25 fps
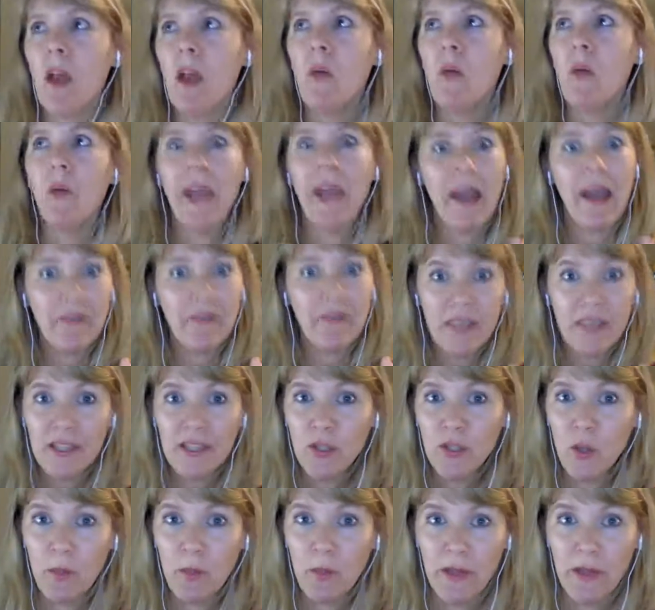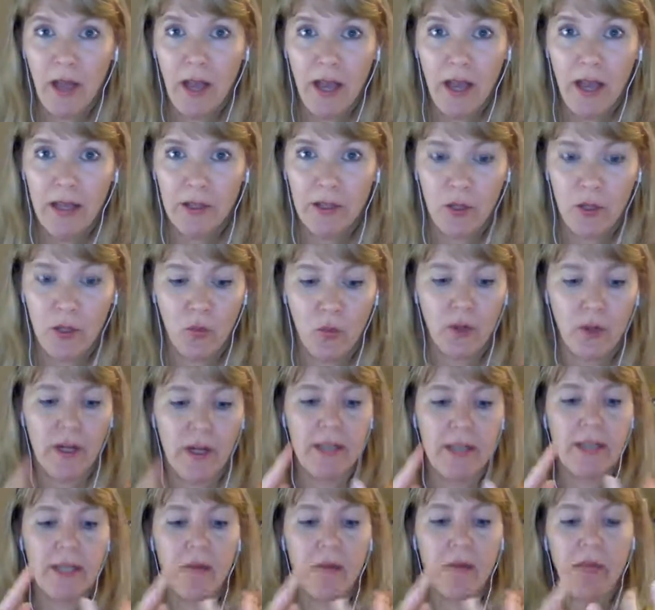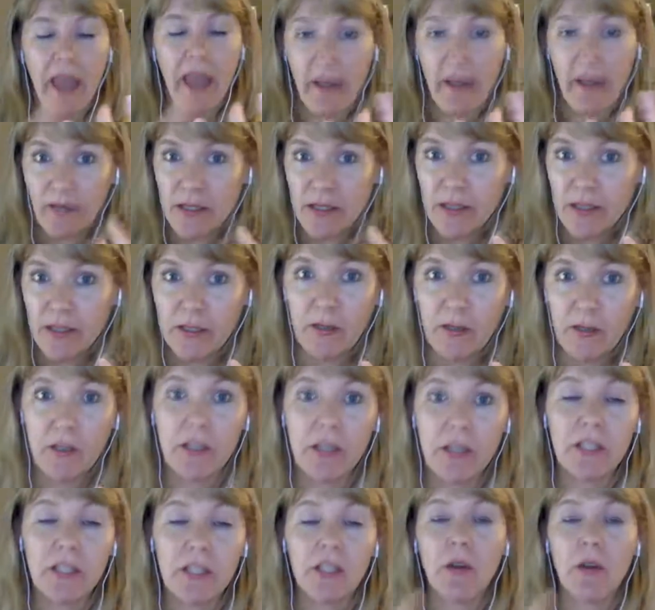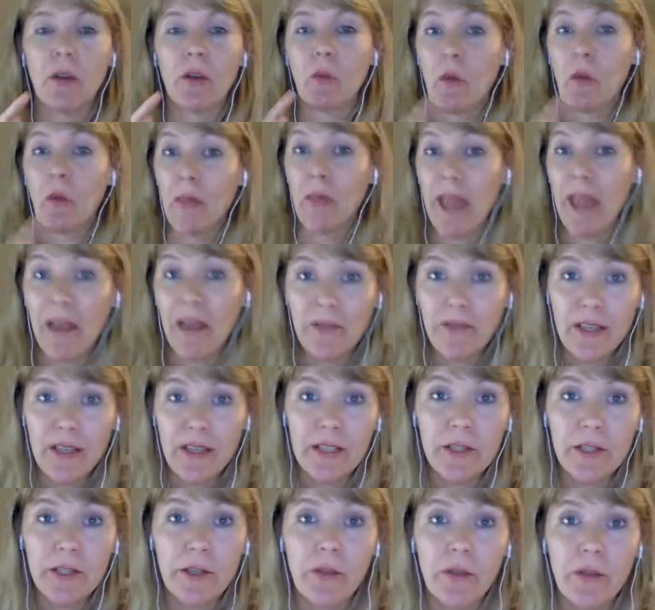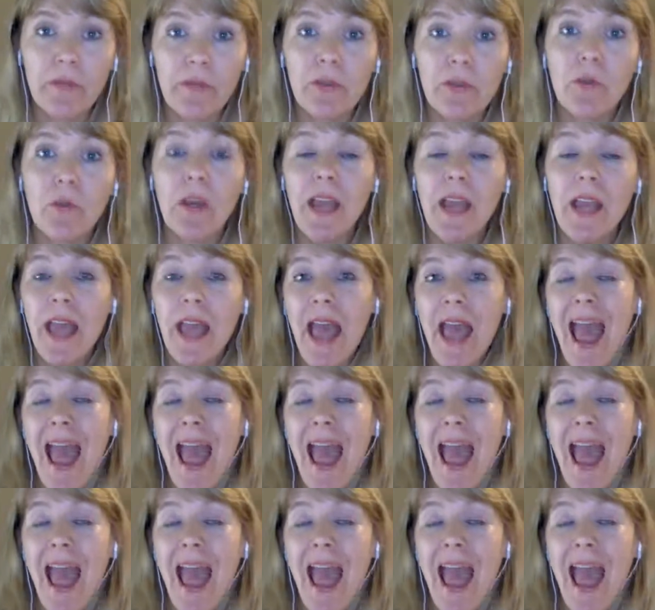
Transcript: we have kids who are behind in their word ID. We have kids that are not decoding well. We have kids that aren't fluent.